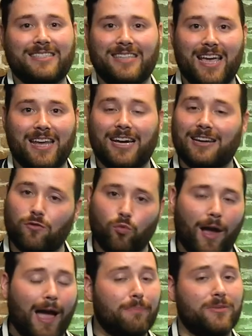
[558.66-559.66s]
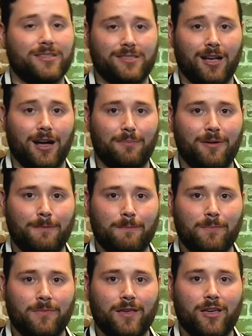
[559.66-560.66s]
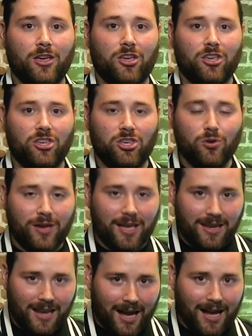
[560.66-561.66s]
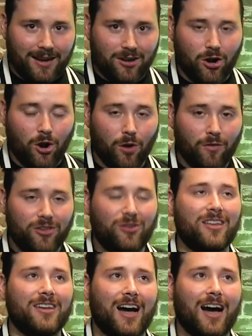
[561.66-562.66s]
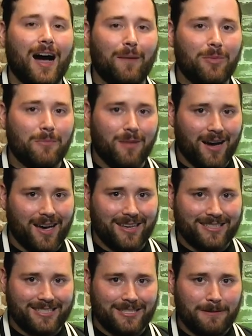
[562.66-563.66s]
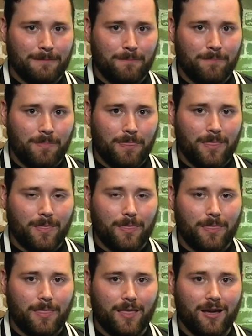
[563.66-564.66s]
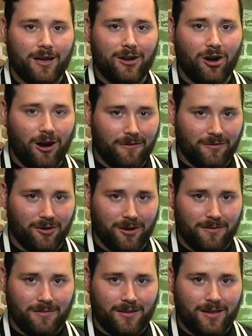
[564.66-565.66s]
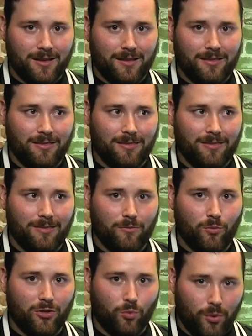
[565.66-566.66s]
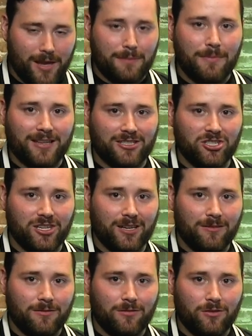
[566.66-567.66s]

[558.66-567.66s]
say to kind of wrap this up, you cannot optimize an offer with weak messaging,